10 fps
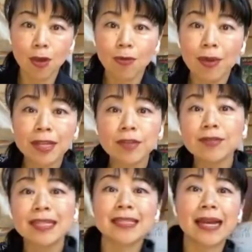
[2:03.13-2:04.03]
when
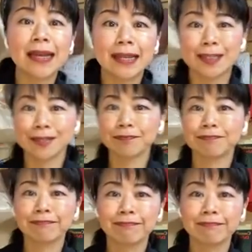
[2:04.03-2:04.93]
you decided,
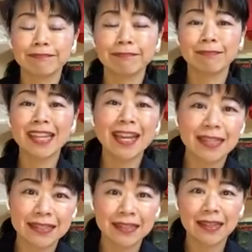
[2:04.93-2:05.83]
yeah,
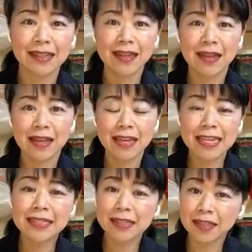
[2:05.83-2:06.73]

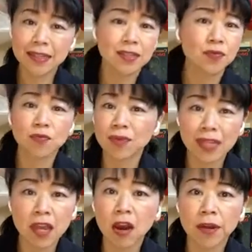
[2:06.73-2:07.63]
it is
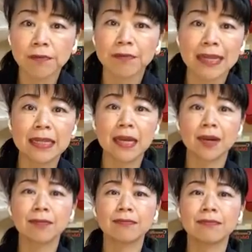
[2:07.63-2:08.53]
really hard right
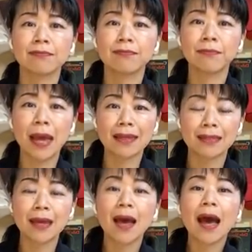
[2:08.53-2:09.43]
now, but
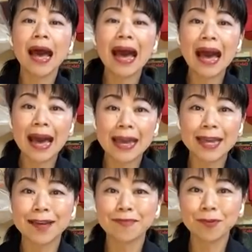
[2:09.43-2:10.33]
I
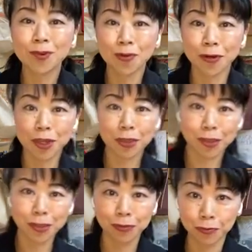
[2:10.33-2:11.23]
am going
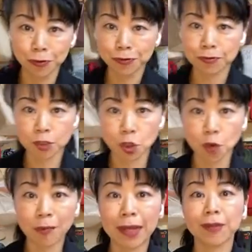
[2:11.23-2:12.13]
through no
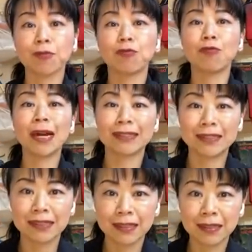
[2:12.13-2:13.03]
matter
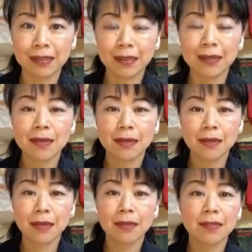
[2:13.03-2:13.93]
what.
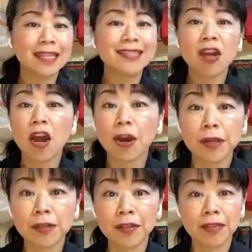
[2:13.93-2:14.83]
These
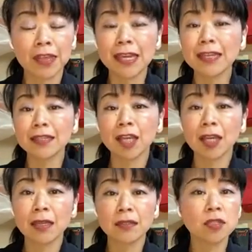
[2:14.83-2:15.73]
hard things
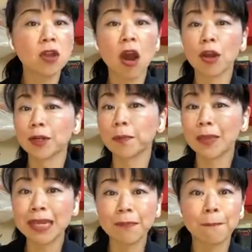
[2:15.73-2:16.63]
is not going to
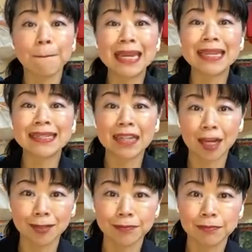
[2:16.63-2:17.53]
beat me
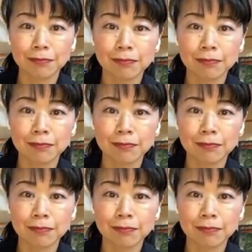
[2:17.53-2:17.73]
down.